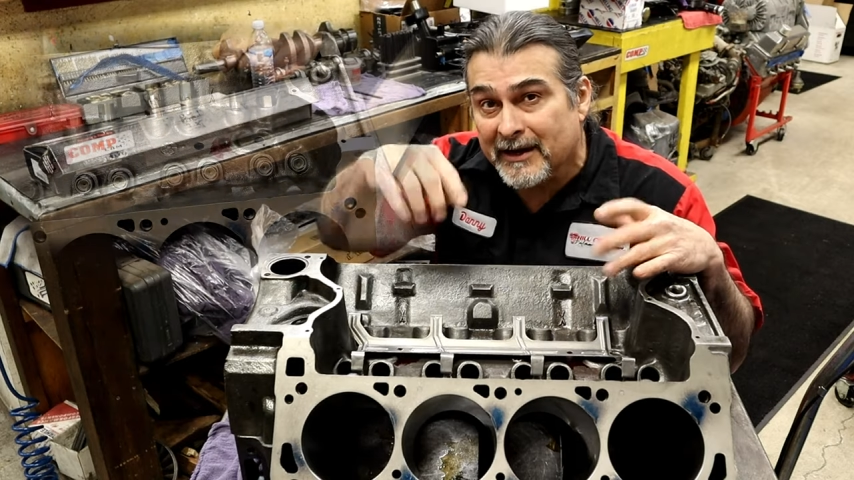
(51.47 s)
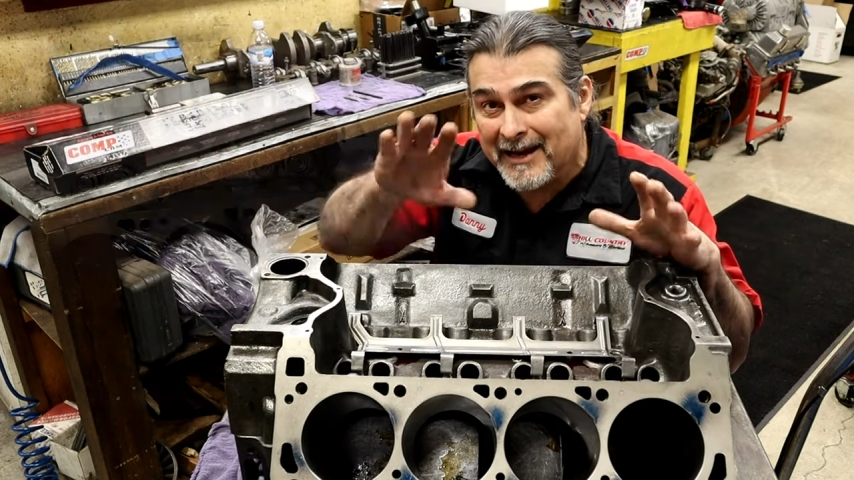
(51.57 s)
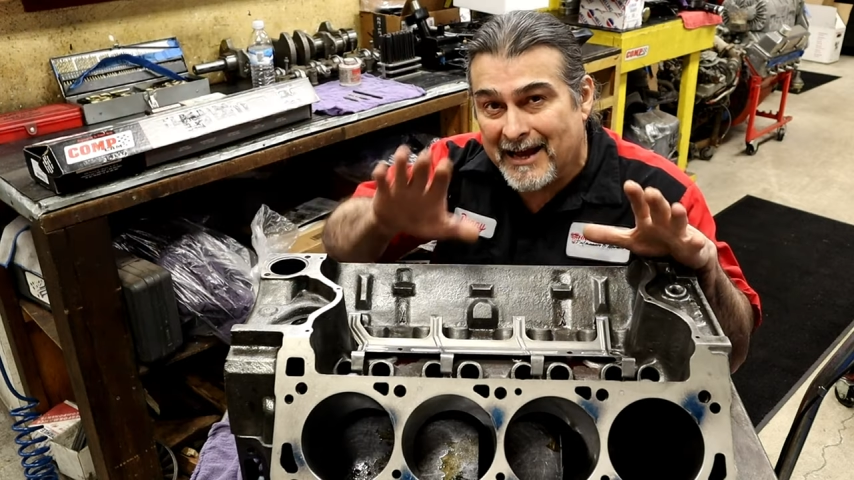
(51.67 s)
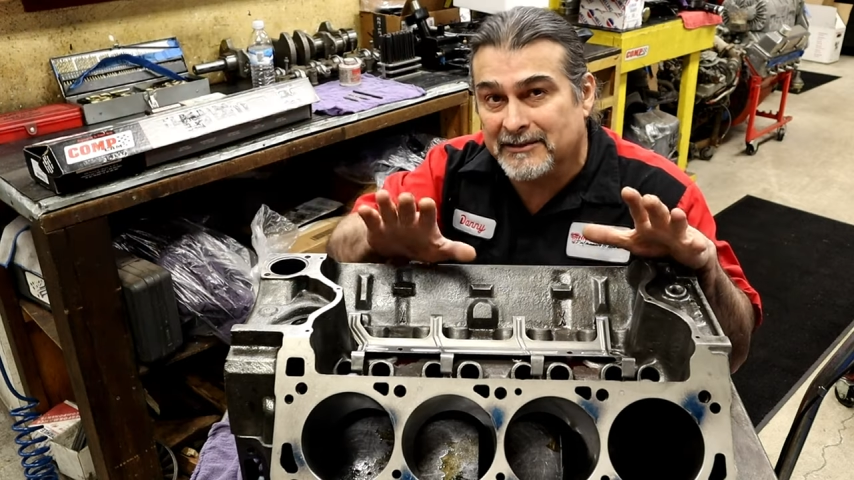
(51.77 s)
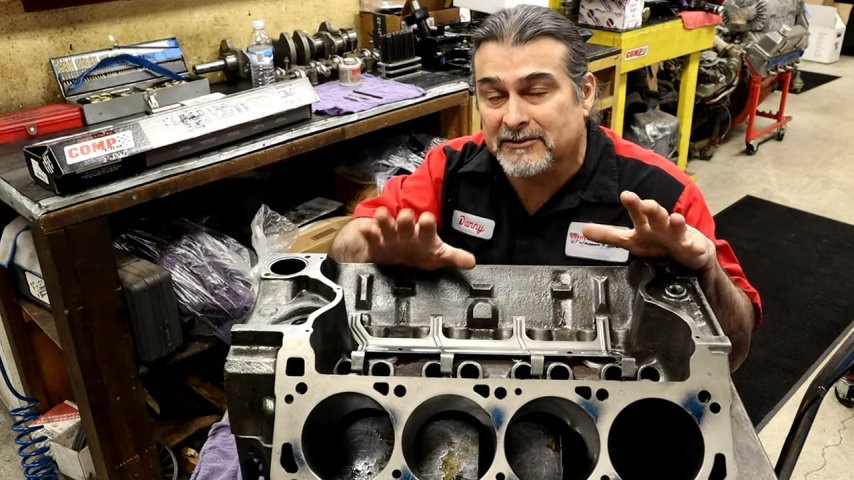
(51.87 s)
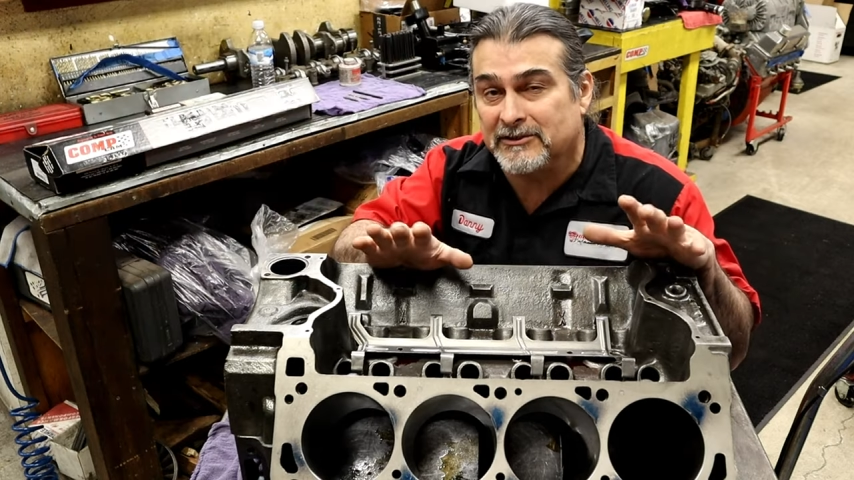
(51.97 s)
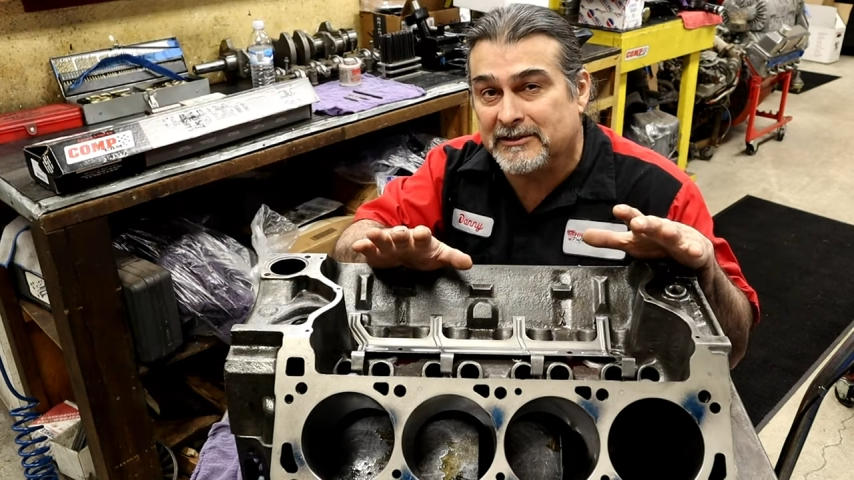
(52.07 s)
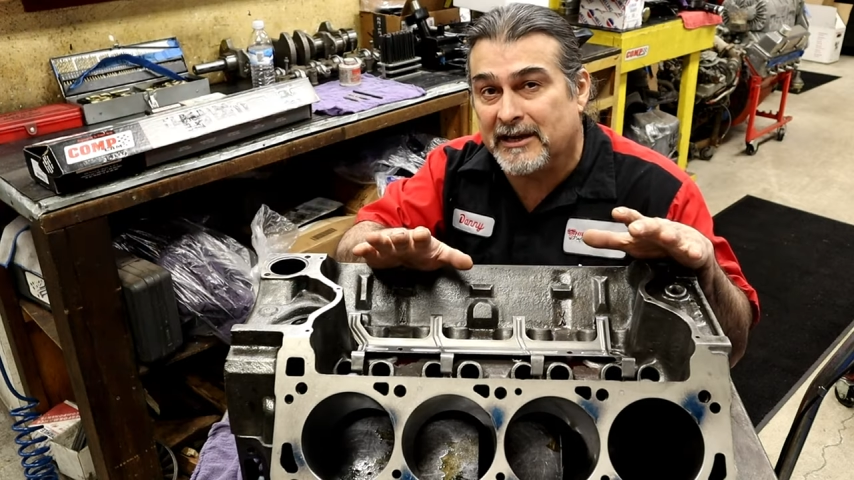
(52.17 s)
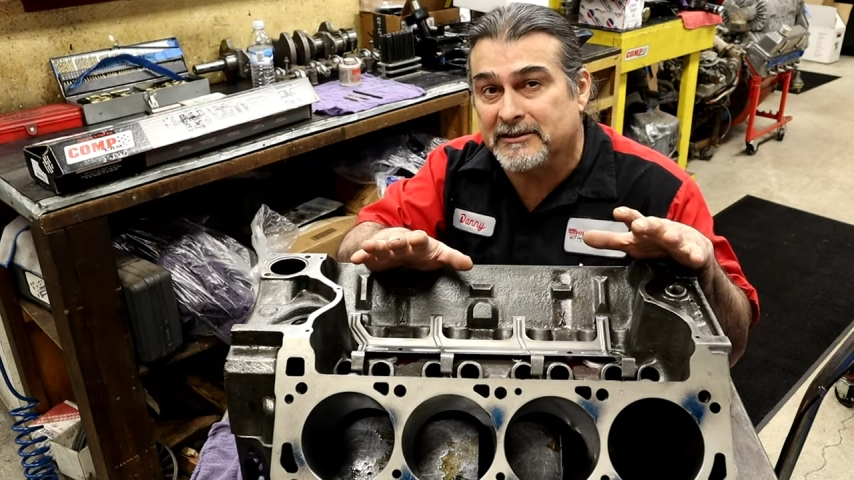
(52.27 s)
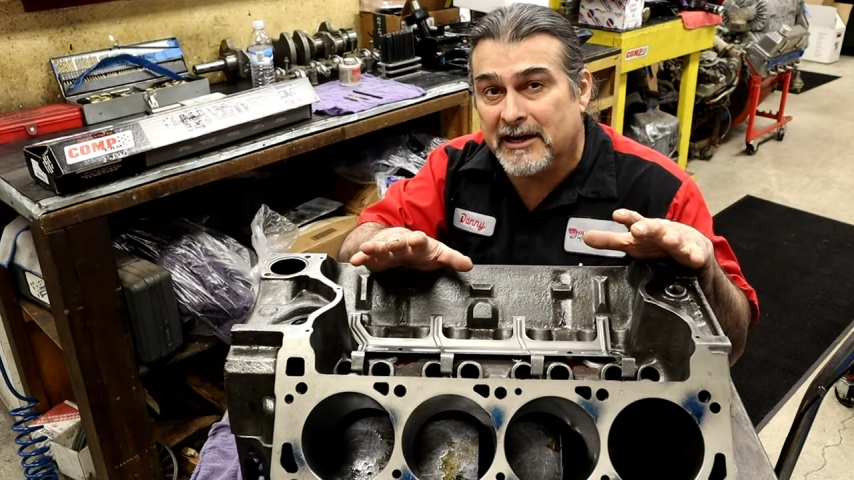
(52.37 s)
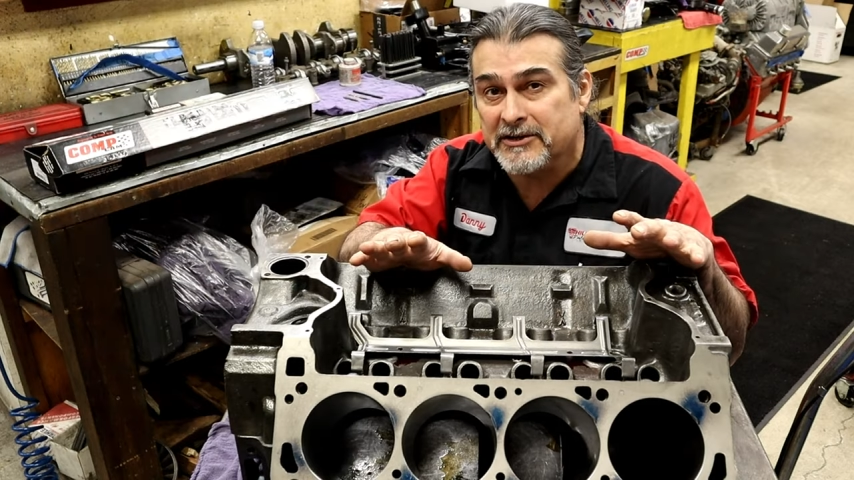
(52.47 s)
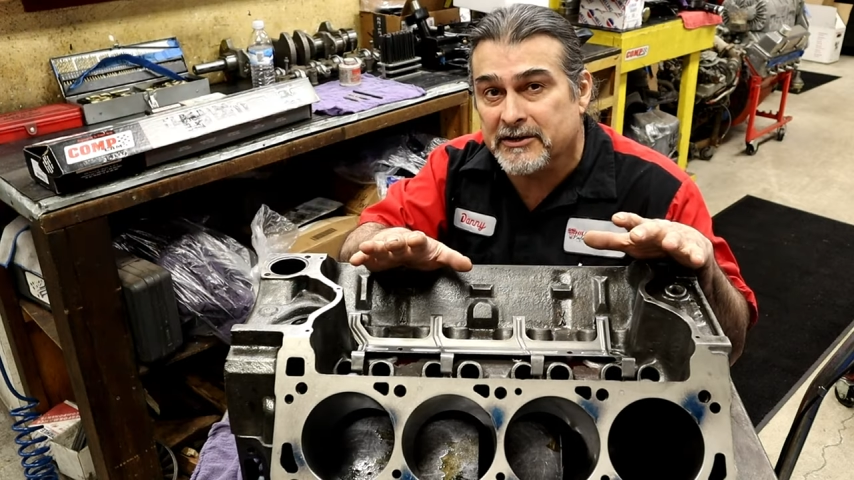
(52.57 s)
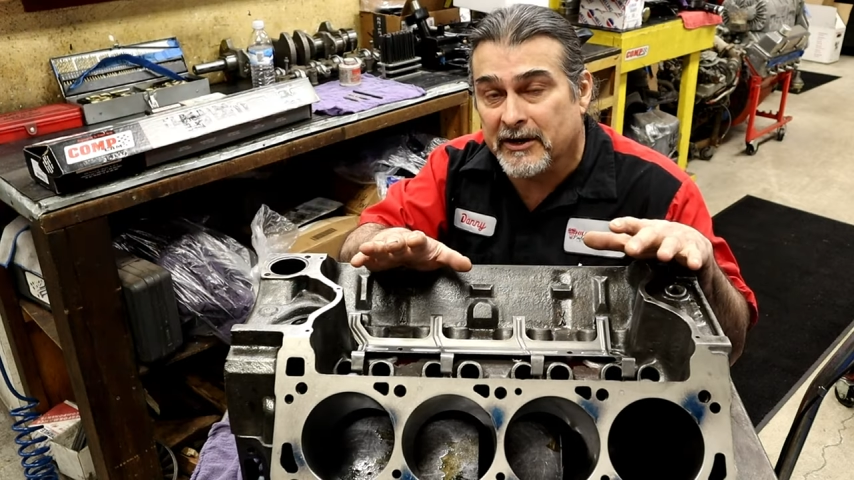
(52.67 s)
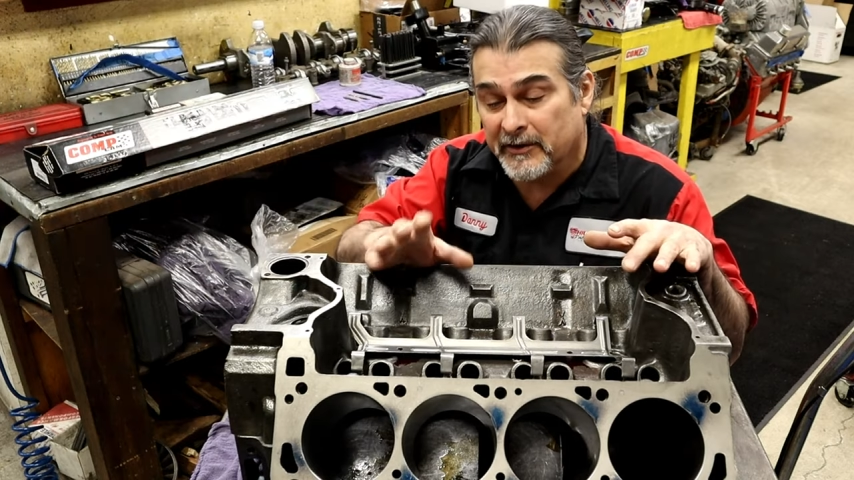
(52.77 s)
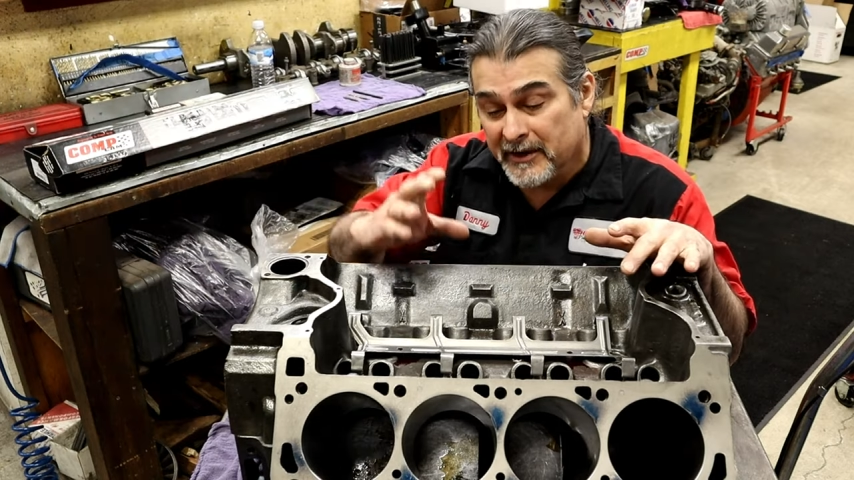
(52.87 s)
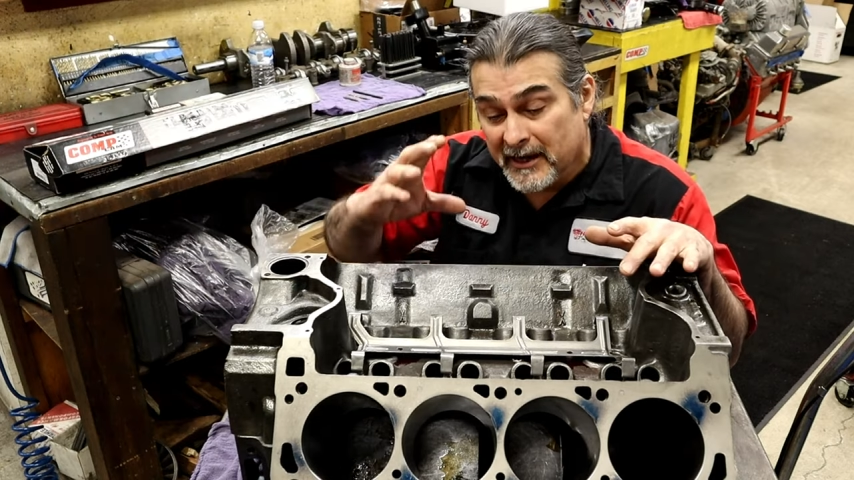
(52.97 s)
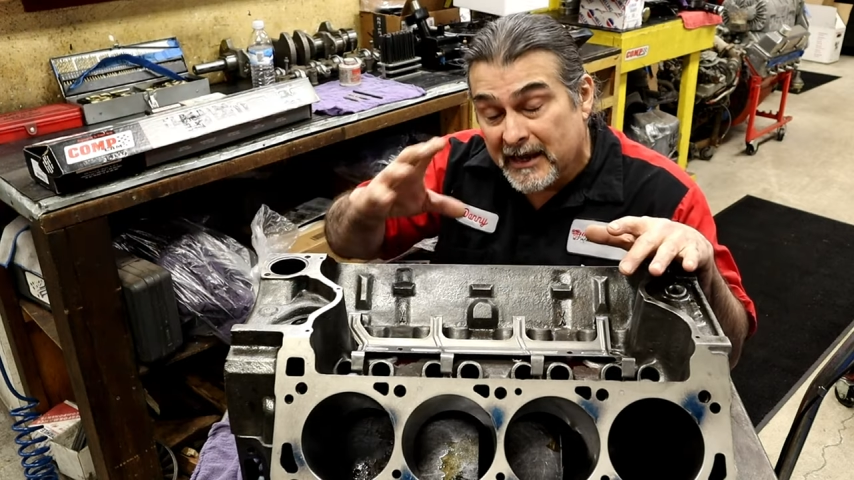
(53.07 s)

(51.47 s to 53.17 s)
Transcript: It has to stay stationary.